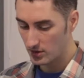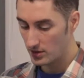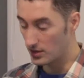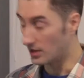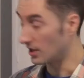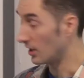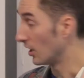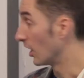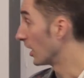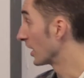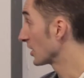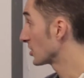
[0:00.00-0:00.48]

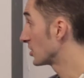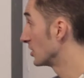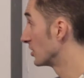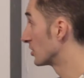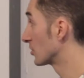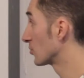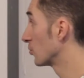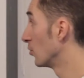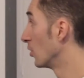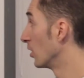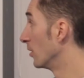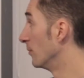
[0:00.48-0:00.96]
Yeah, actually,
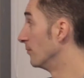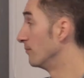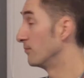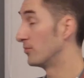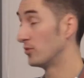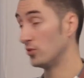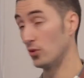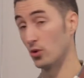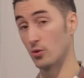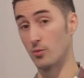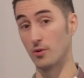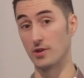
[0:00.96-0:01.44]
just one
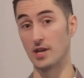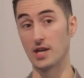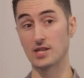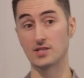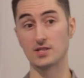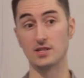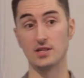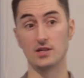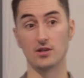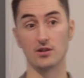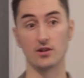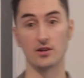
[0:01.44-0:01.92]
talk about the
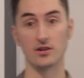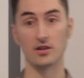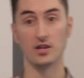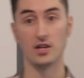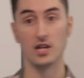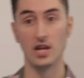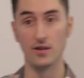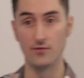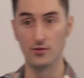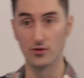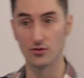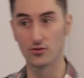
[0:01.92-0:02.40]
SD card.
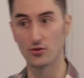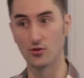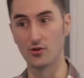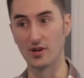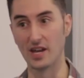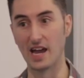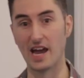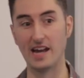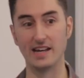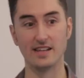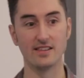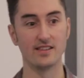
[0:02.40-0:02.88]
If you're
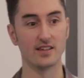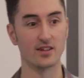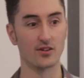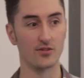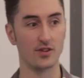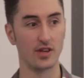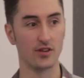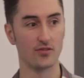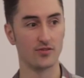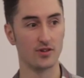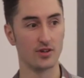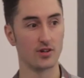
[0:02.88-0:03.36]
storing anything
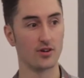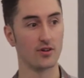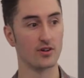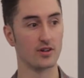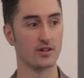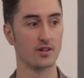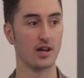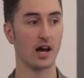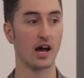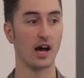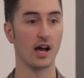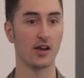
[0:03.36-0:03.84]
on the SD
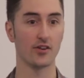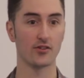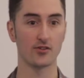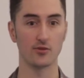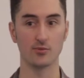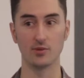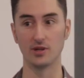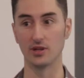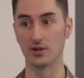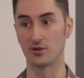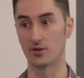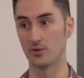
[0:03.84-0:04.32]
card, it has
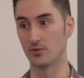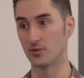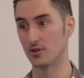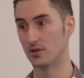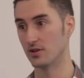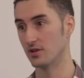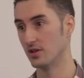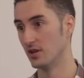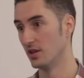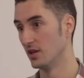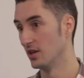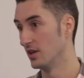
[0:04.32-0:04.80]
to be
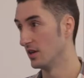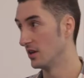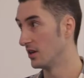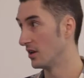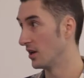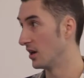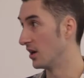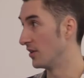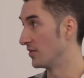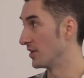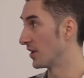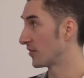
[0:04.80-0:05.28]
encrypted.
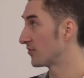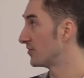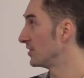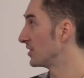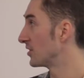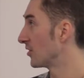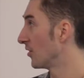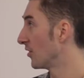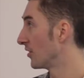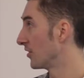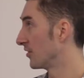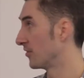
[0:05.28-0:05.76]
The
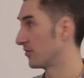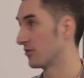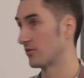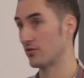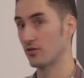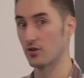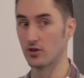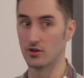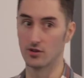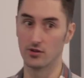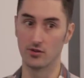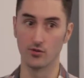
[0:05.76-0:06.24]
SD card
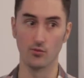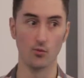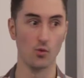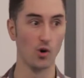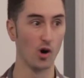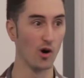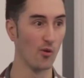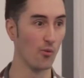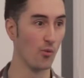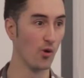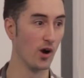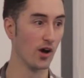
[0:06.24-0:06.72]
is kind of the
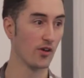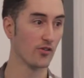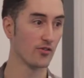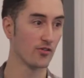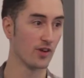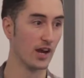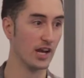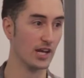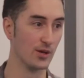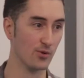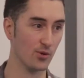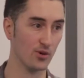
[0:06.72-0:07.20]
Wild
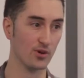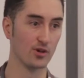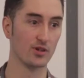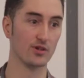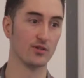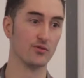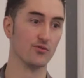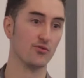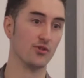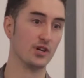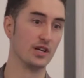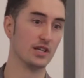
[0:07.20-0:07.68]
West. Anyone
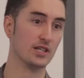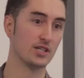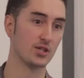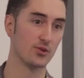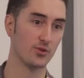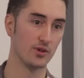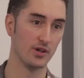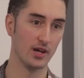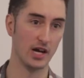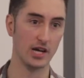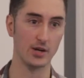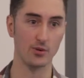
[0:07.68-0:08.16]
can read
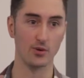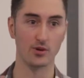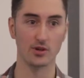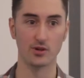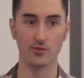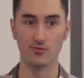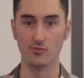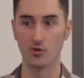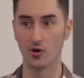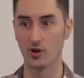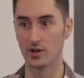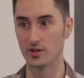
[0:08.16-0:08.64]
to it, anyone
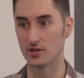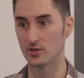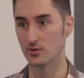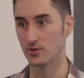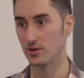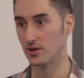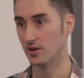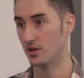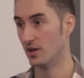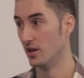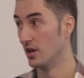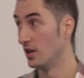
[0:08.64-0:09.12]
can write
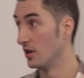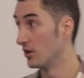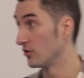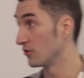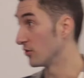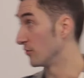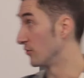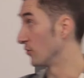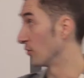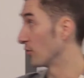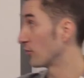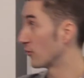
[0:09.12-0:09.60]
to it.
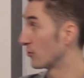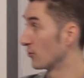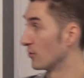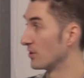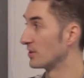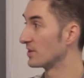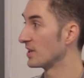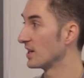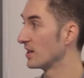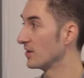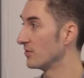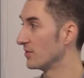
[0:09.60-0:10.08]
So if you're
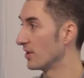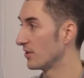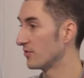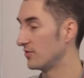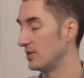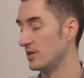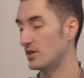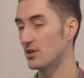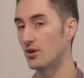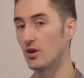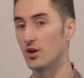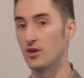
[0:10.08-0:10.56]
storing data on the
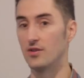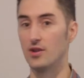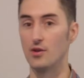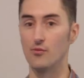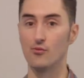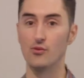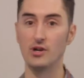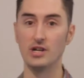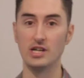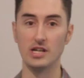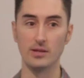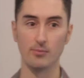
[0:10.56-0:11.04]
SD card and
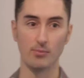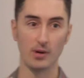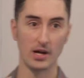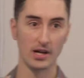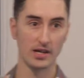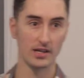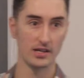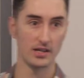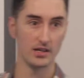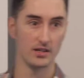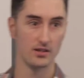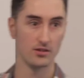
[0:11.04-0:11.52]
then reading it
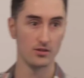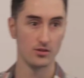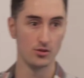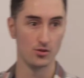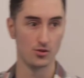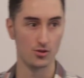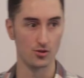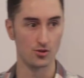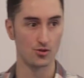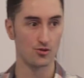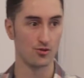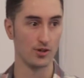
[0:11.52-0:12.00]
back in,
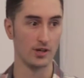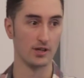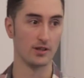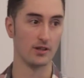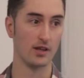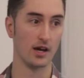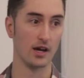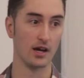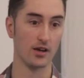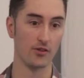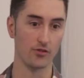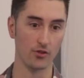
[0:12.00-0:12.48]
you should
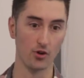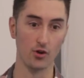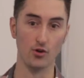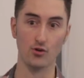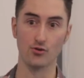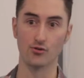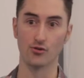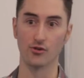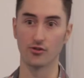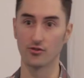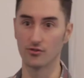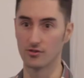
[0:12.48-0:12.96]
treat that as
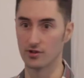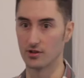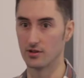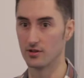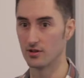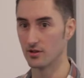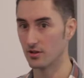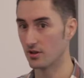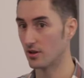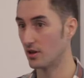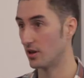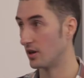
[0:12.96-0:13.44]

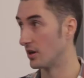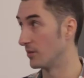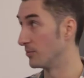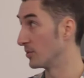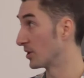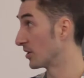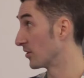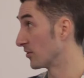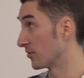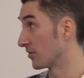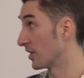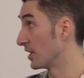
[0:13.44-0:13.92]
untrusted
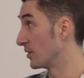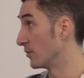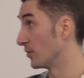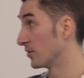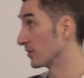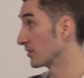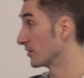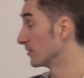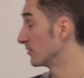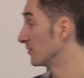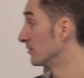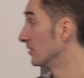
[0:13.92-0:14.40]
because
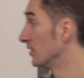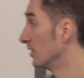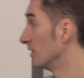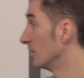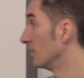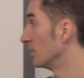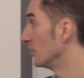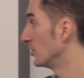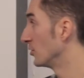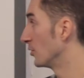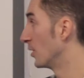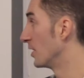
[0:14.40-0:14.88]
anyone can
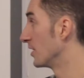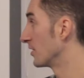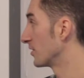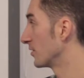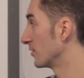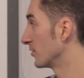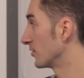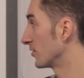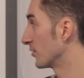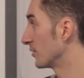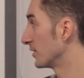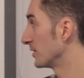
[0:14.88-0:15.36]
do
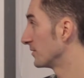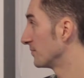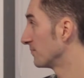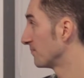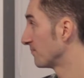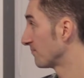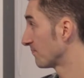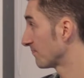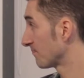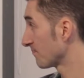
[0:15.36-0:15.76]
anything to it.